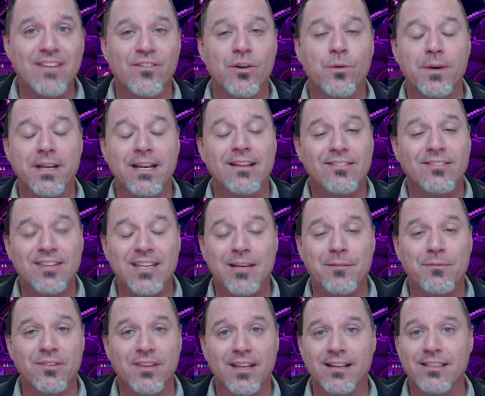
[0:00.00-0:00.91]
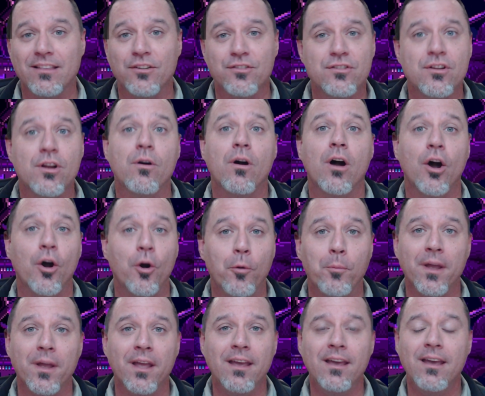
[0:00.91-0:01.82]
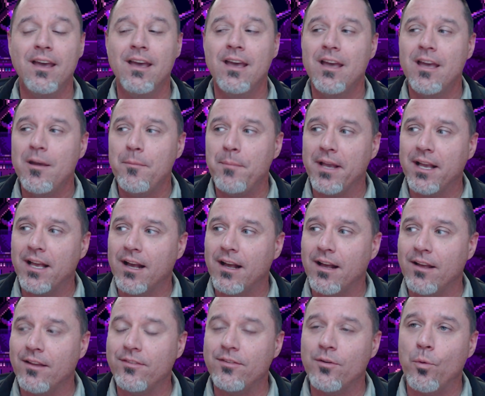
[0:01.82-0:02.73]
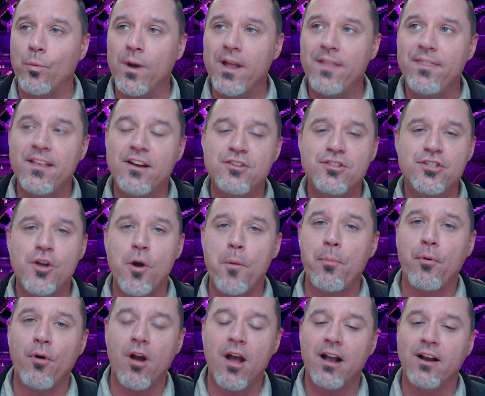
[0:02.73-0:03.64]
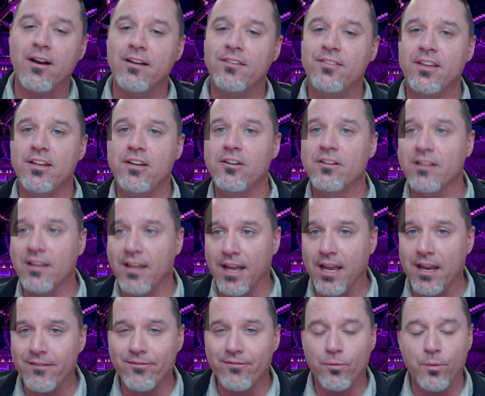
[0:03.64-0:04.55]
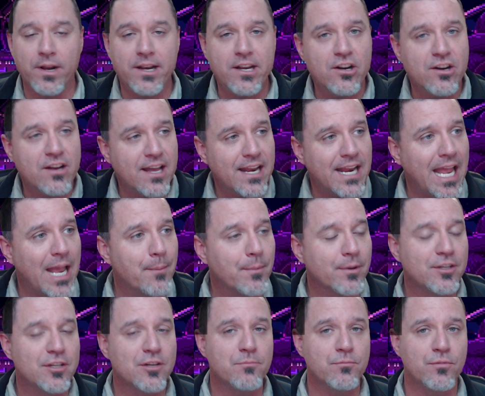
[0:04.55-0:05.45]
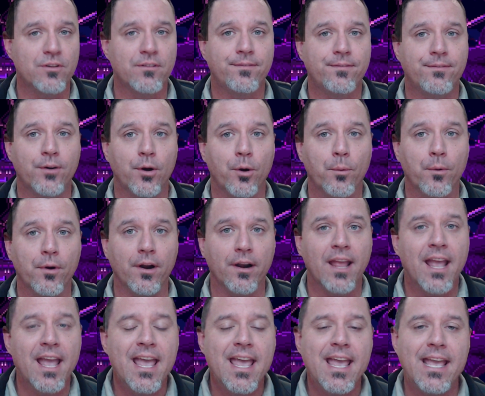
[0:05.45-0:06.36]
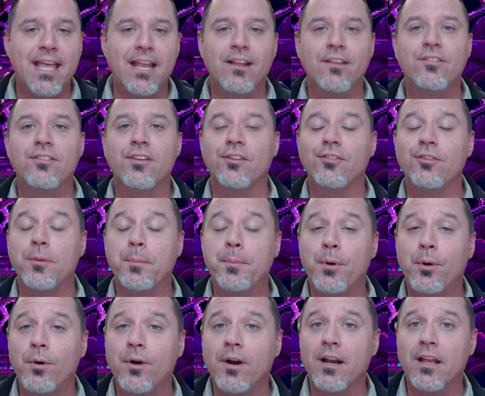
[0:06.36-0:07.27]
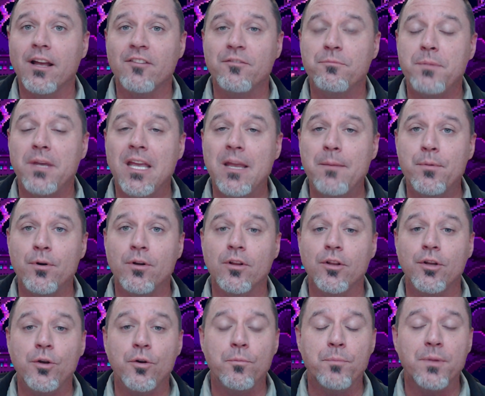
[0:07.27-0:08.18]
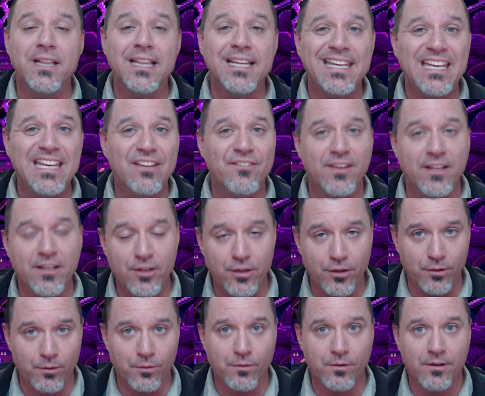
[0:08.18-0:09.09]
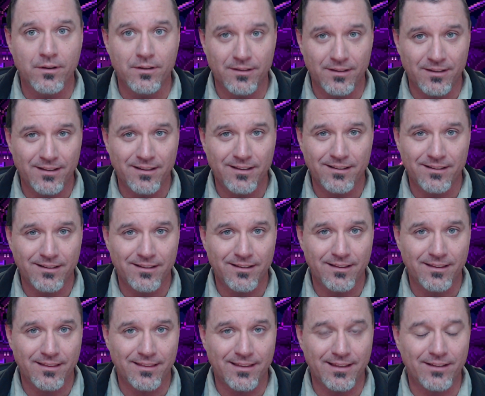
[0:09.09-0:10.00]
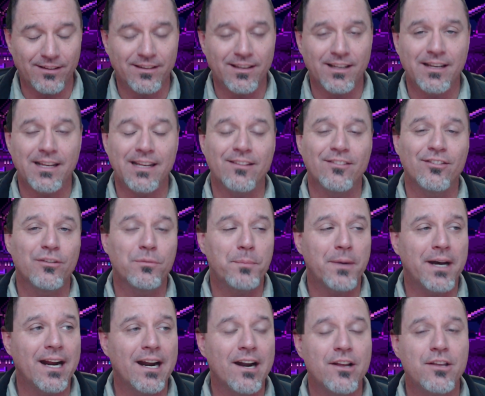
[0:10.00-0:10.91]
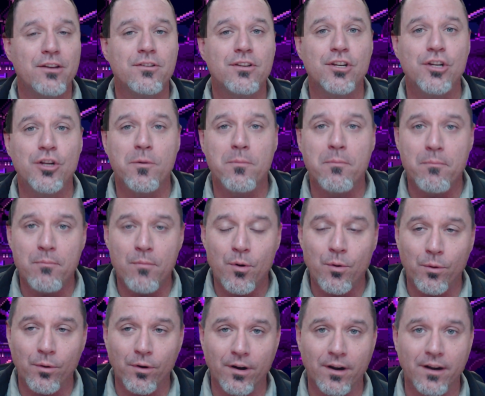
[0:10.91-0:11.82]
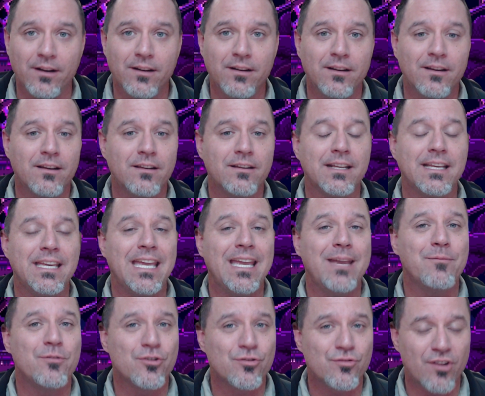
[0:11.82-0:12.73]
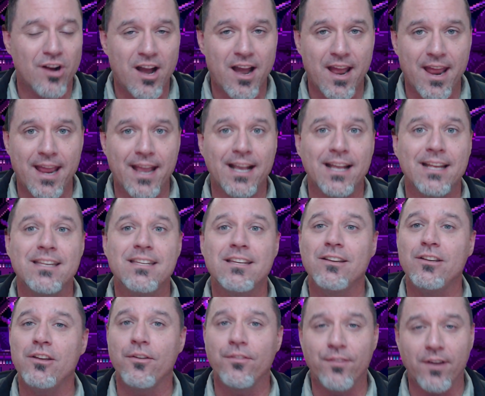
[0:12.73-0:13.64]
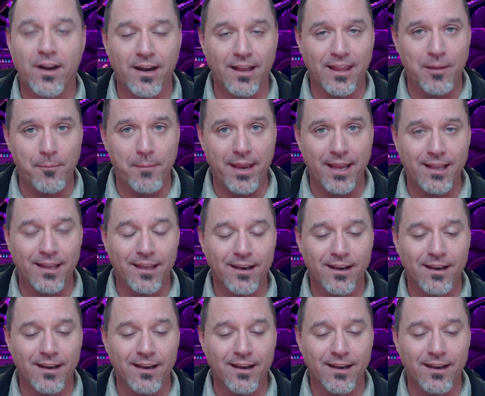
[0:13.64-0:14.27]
when it seems like there's no hope. Because when there's no progress in your life, when you're not able to move forward, it is the support of people who believe in you that is going to inspire you to do more, to keep trying until you finally make it.